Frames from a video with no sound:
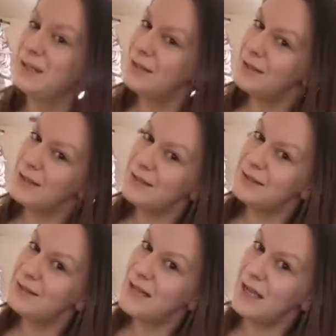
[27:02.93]
the
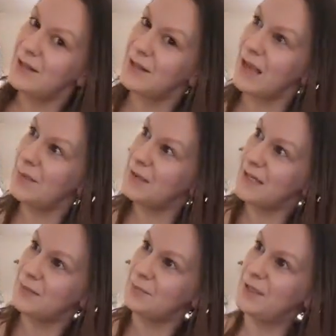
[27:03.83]
game her
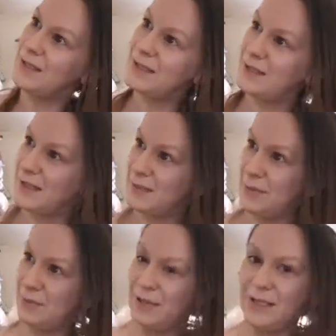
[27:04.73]
dad plays. Her dad's
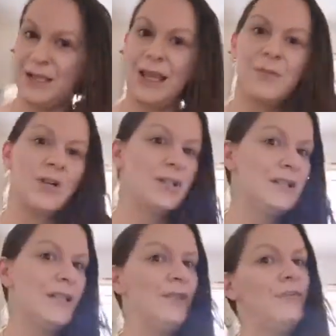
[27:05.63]
been playing a game called
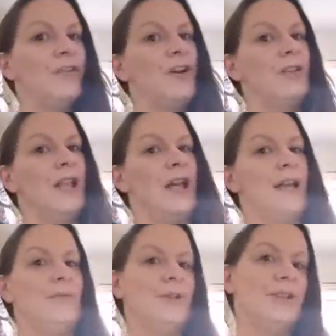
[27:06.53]
Eve online,
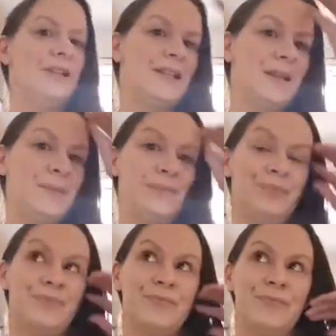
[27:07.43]
which is
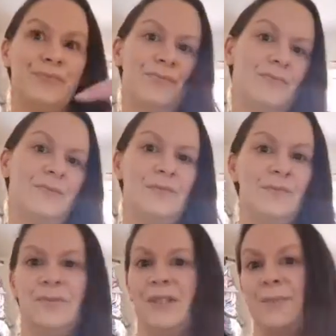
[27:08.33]

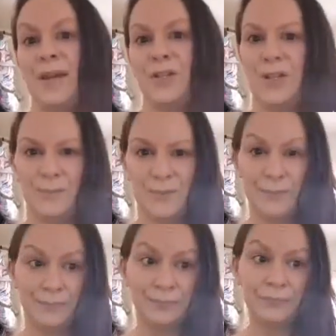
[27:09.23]
spaceships
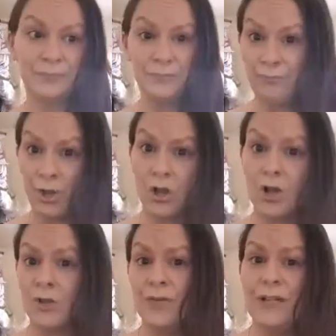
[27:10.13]

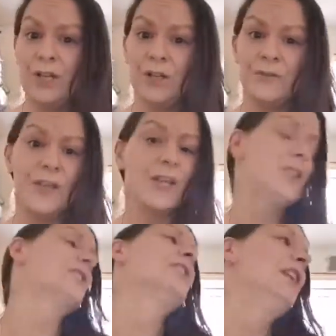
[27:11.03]
conquering the universe,
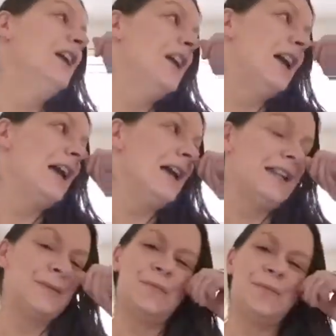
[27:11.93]
and he's
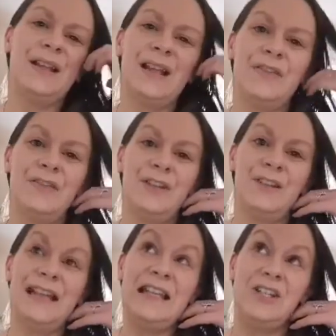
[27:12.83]
been playing that for
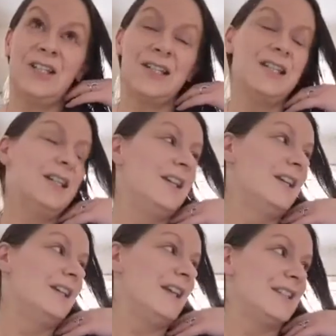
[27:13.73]
ages,
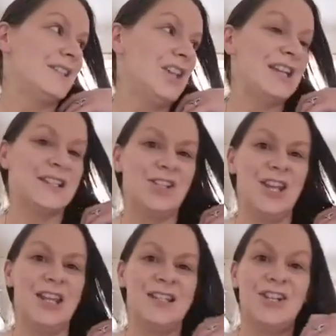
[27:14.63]
years and years and
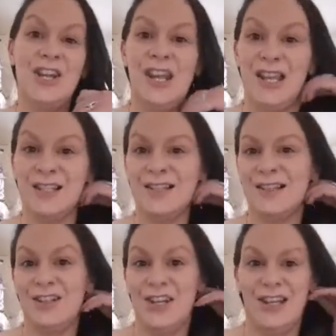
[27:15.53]
years and years
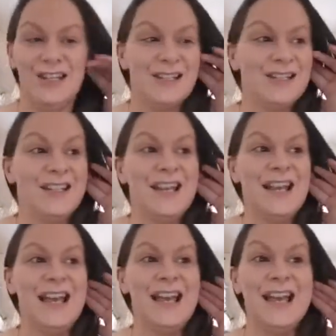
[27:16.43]
and years.
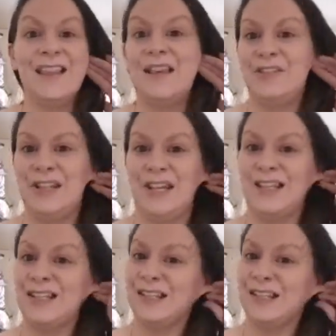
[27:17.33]
11 years.